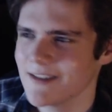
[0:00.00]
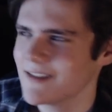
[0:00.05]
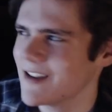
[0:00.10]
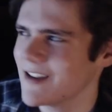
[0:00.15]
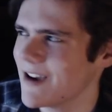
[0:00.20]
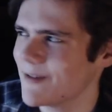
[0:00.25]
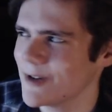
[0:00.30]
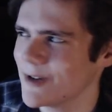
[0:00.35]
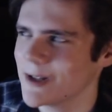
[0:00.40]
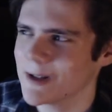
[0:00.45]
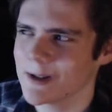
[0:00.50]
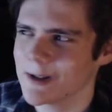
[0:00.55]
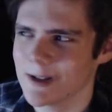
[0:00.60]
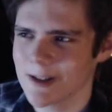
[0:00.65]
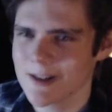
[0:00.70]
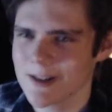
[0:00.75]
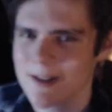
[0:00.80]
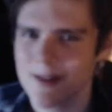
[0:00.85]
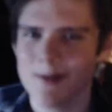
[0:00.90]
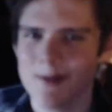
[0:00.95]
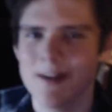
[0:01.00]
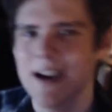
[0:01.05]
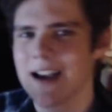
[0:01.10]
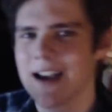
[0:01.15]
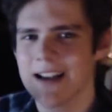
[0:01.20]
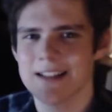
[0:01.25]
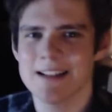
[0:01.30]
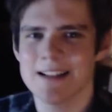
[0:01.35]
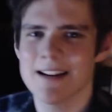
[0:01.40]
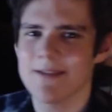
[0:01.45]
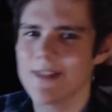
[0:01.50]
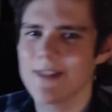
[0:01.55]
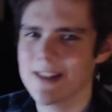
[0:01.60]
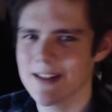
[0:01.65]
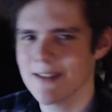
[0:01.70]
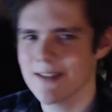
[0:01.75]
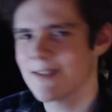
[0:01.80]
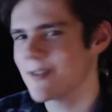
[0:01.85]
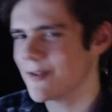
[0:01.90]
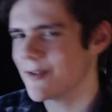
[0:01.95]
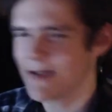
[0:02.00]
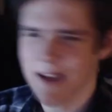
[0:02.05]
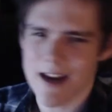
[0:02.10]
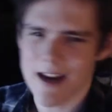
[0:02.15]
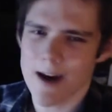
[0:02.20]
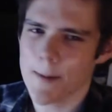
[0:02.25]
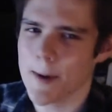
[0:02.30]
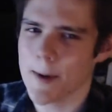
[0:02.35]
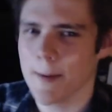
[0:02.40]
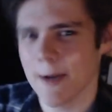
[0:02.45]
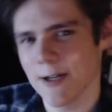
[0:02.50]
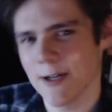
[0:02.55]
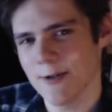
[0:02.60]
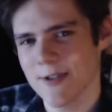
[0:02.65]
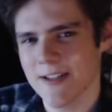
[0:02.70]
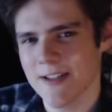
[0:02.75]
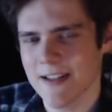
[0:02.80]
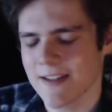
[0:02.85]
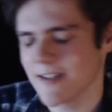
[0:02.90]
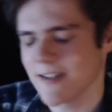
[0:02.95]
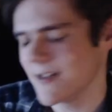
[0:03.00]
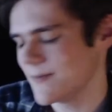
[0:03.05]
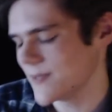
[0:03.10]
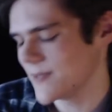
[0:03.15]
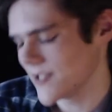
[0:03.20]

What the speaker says: Everything looks so nice, and everything is so set up on my new system,